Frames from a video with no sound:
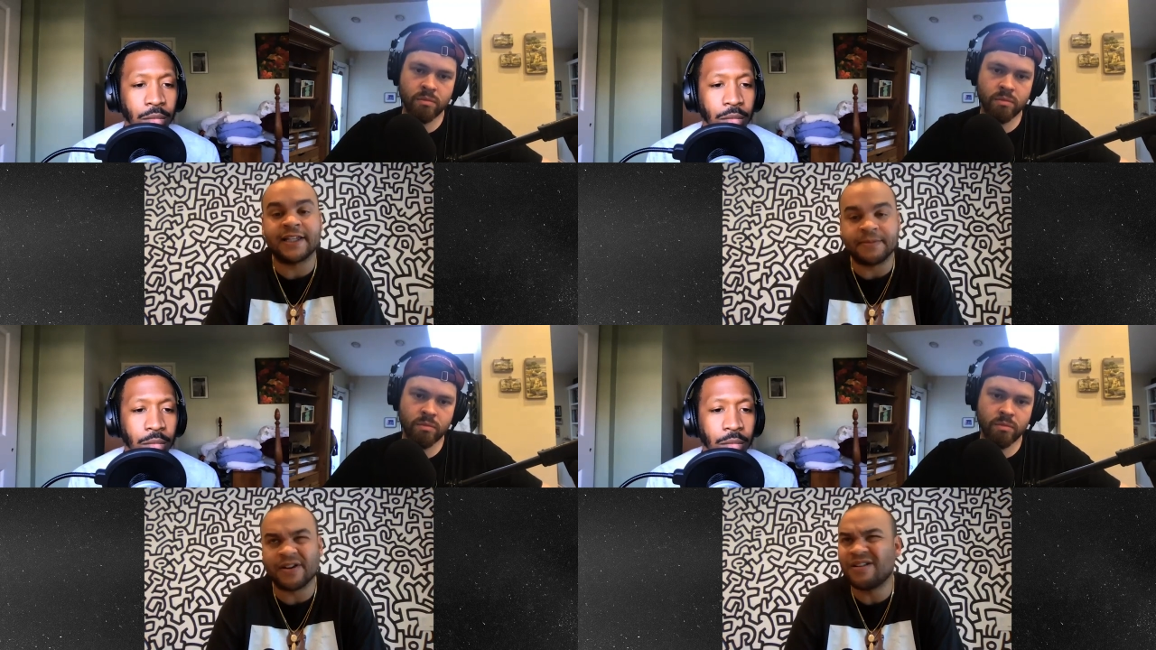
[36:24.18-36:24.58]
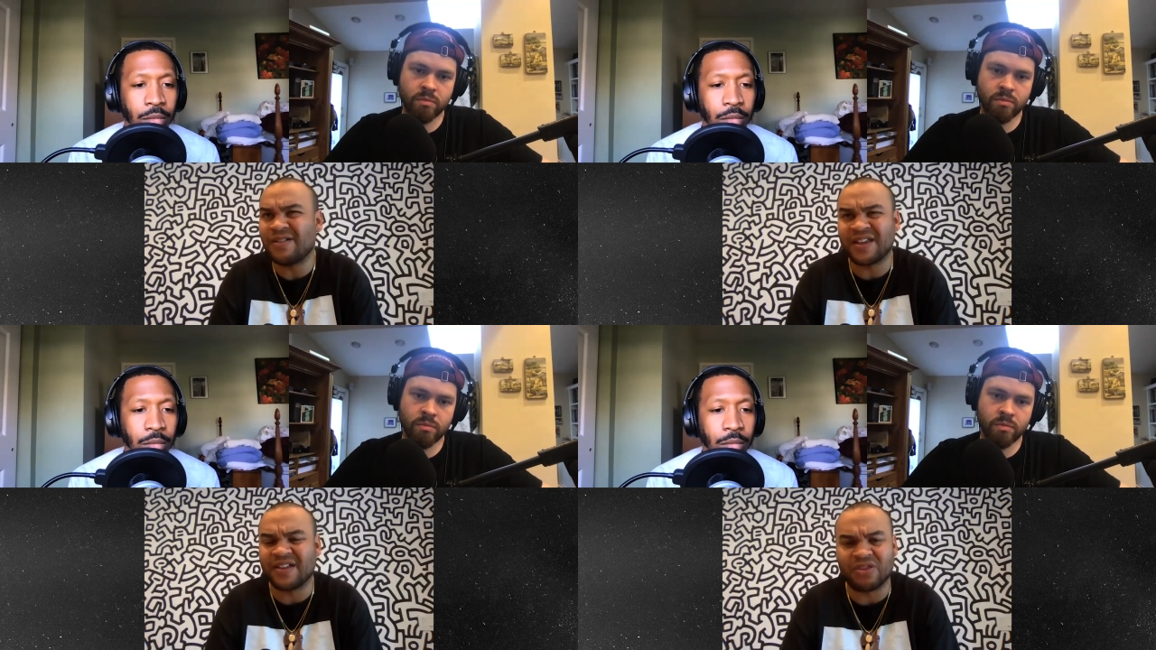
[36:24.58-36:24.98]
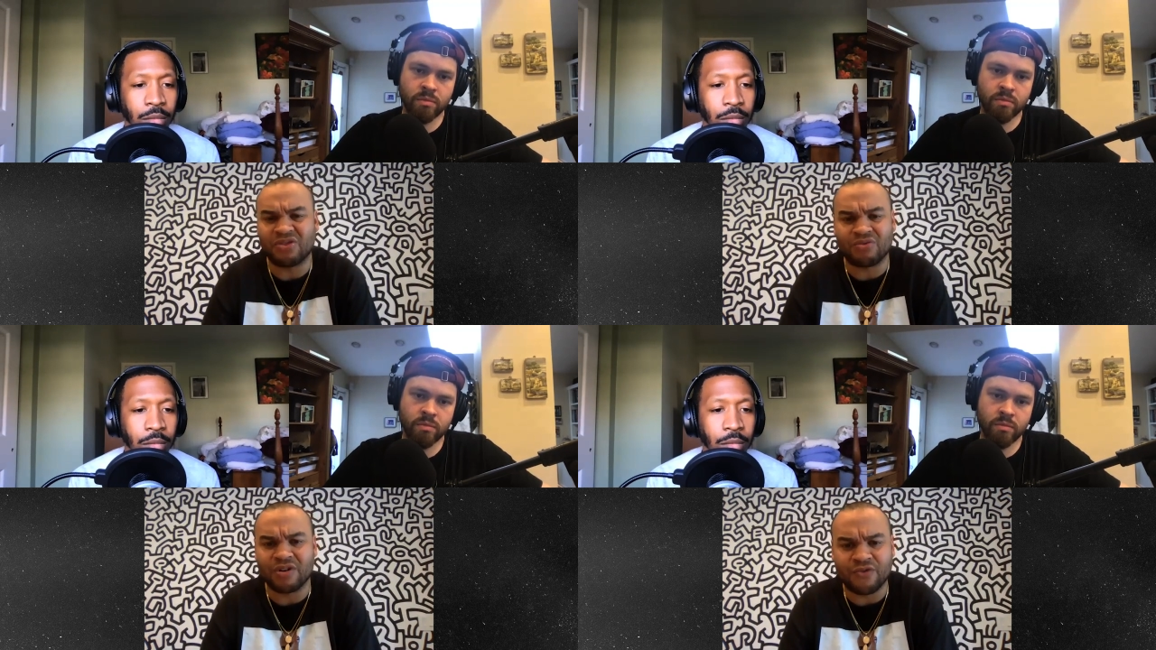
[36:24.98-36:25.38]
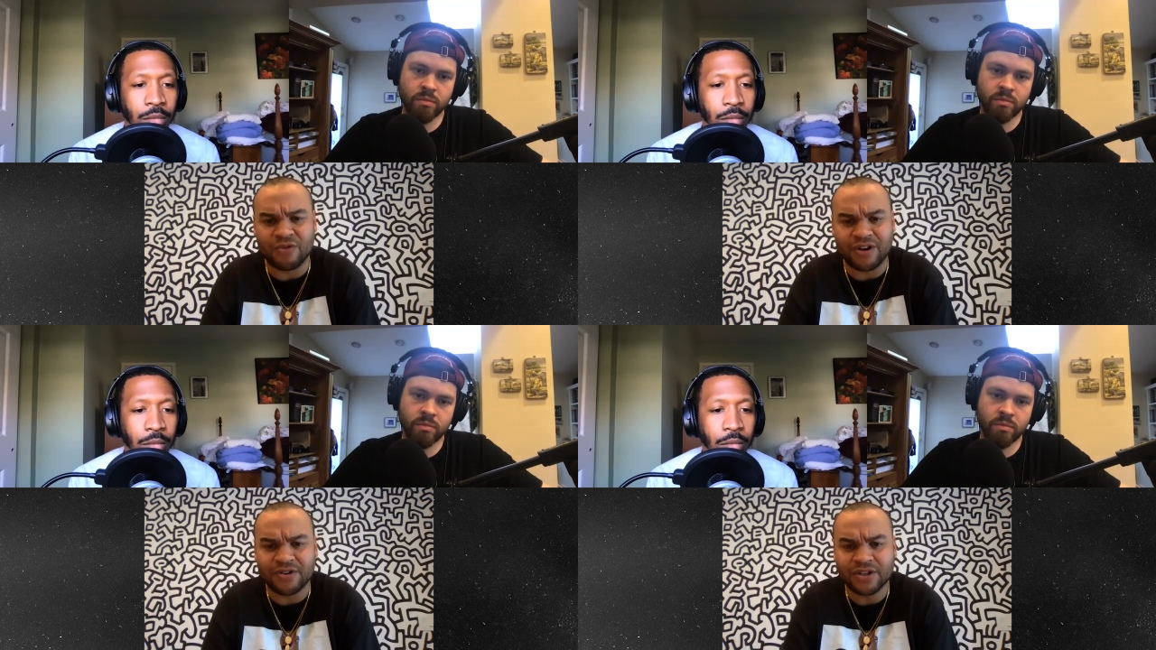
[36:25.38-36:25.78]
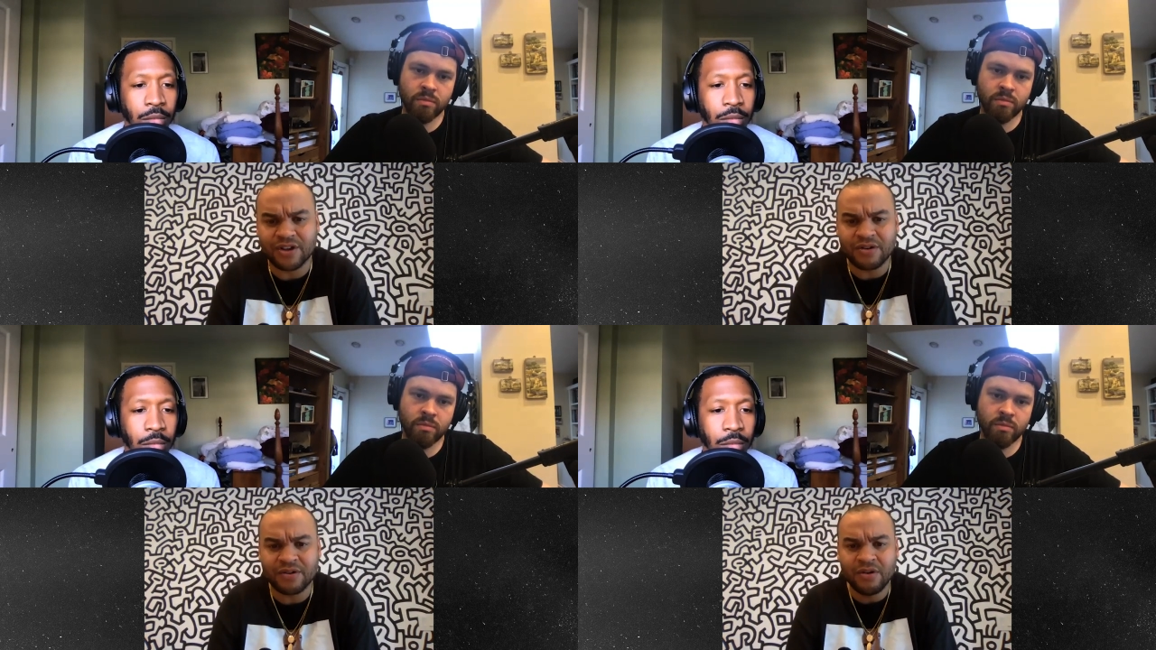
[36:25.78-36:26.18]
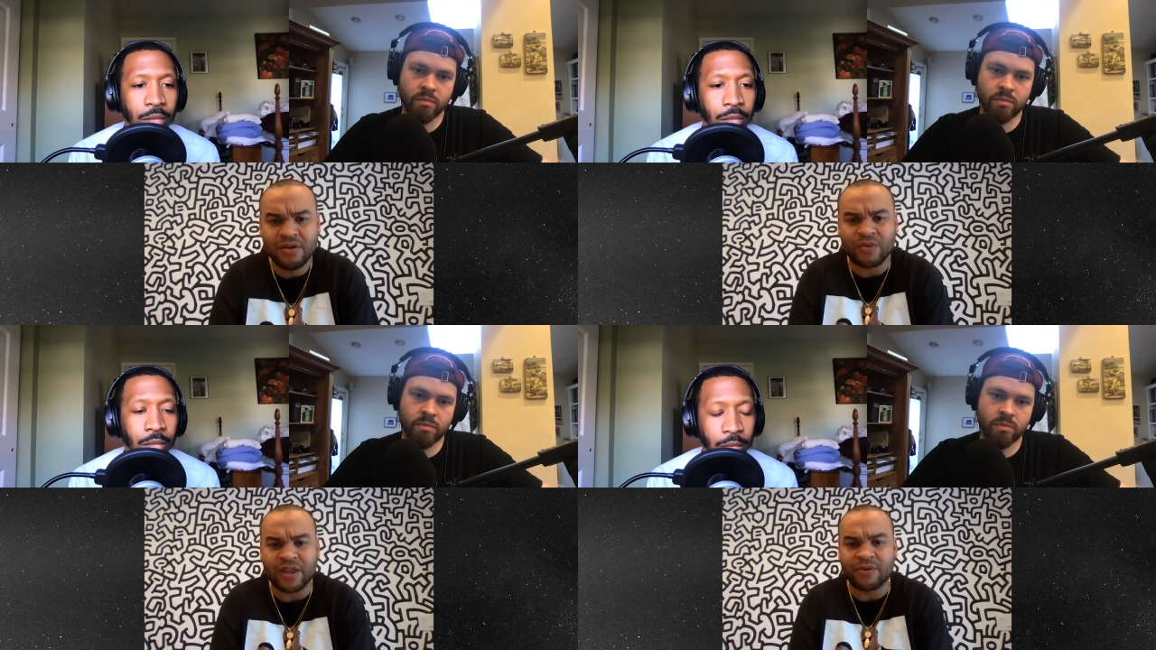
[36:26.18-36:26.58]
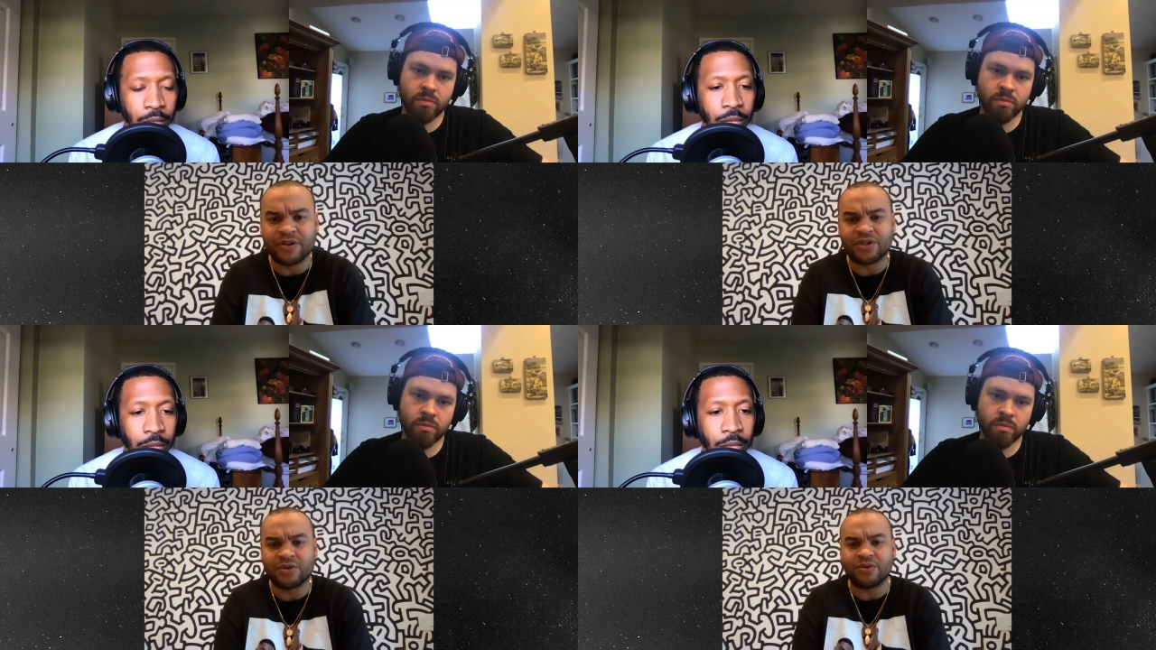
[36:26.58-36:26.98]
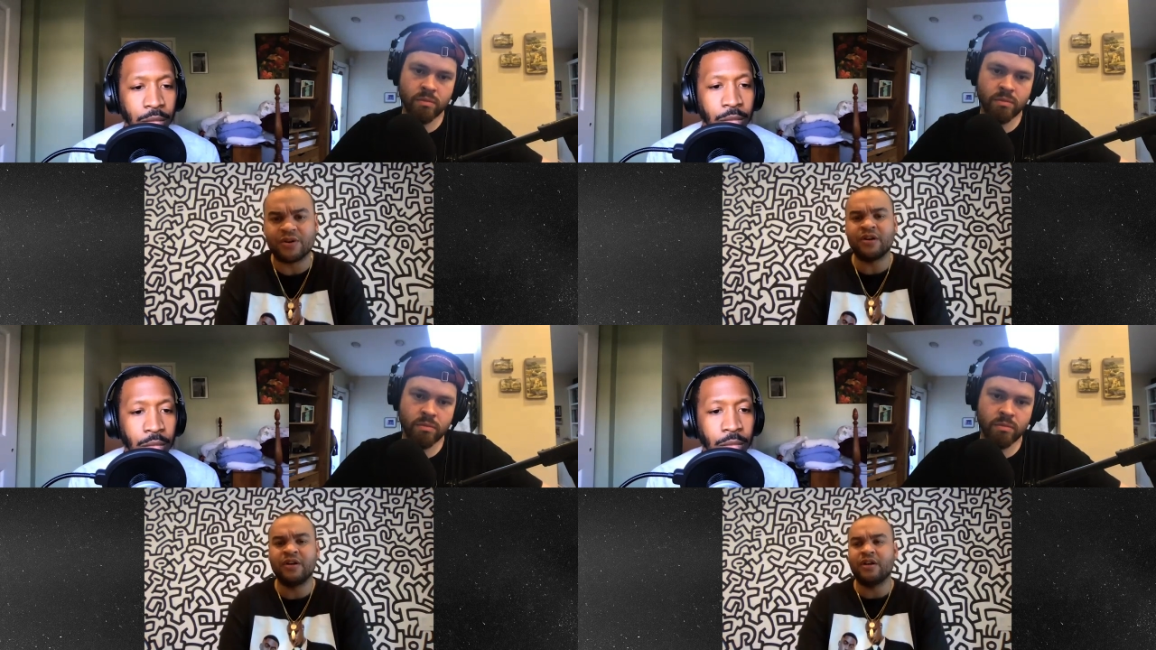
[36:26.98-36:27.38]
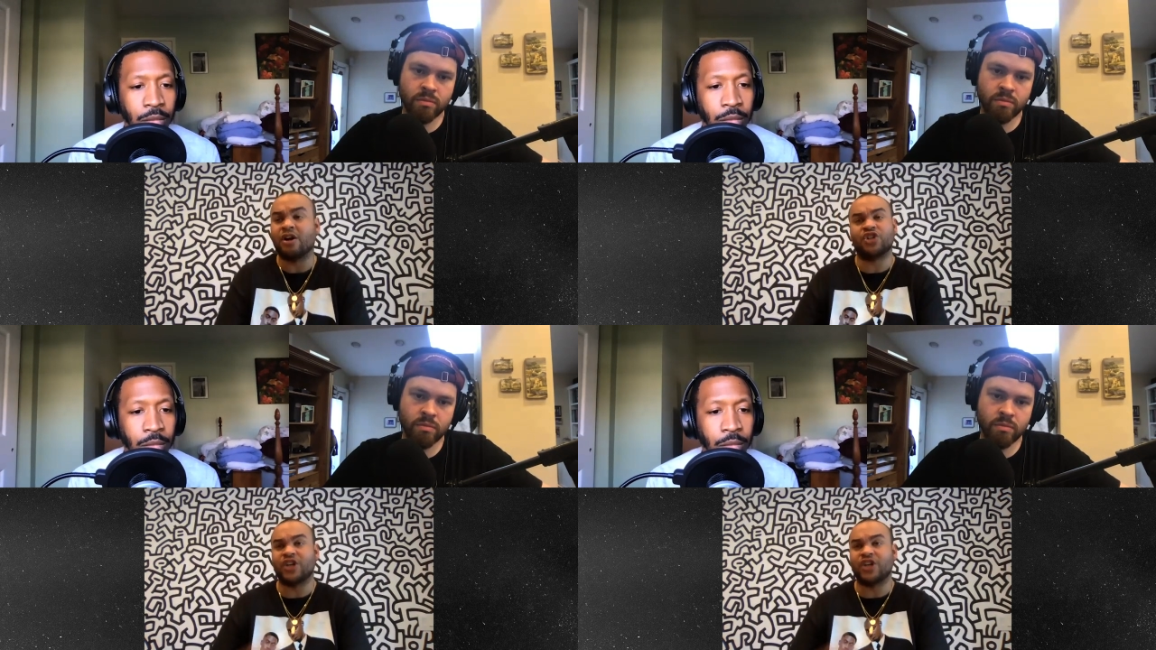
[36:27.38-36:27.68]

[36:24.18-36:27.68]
Speaker 1: HBO, I think, like, 3 or 4 years ago, when they went on tour, or J.